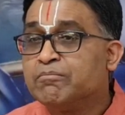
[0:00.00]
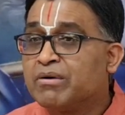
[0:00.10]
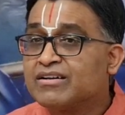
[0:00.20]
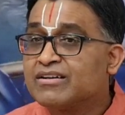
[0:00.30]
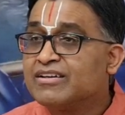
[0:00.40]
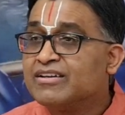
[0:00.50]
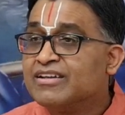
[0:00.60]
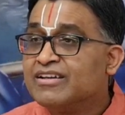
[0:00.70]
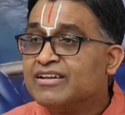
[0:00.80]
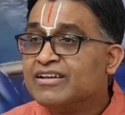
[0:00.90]
But
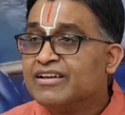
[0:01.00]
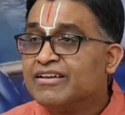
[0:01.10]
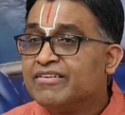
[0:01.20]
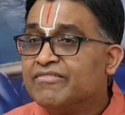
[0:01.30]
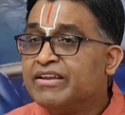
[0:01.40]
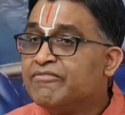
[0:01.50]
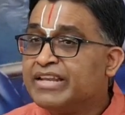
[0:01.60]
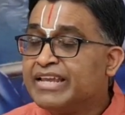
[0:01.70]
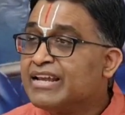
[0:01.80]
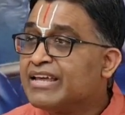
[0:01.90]
when we
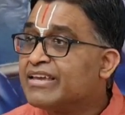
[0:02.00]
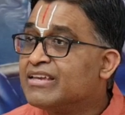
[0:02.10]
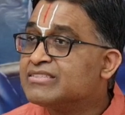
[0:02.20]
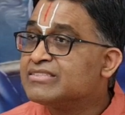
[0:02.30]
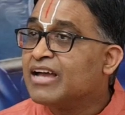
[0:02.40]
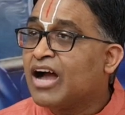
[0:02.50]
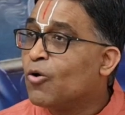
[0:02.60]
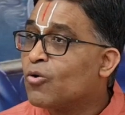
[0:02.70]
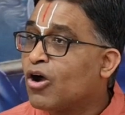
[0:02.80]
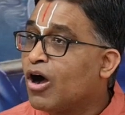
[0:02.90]
realize
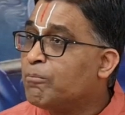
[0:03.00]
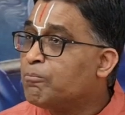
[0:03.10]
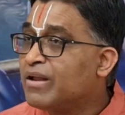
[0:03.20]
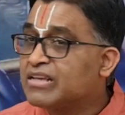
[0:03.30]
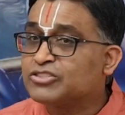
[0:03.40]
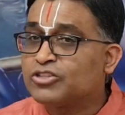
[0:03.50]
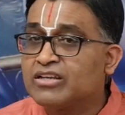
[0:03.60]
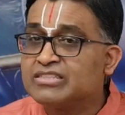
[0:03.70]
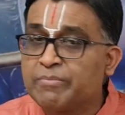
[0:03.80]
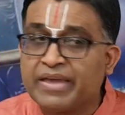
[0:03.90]
how complex
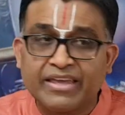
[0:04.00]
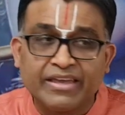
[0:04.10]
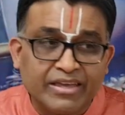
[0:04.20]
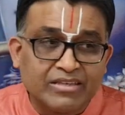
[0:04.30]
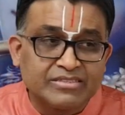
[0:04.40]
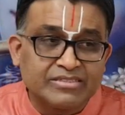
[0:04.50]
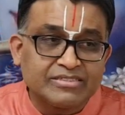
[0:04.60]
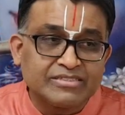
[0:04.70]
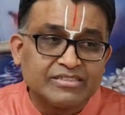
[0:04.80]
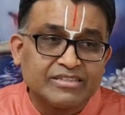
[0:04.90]
choice making is,